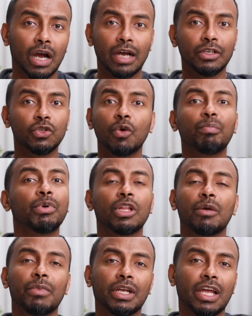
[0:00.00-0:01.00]
I don't
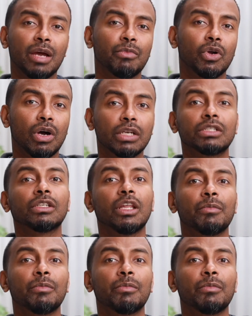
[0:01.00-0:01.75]
pull out my camera until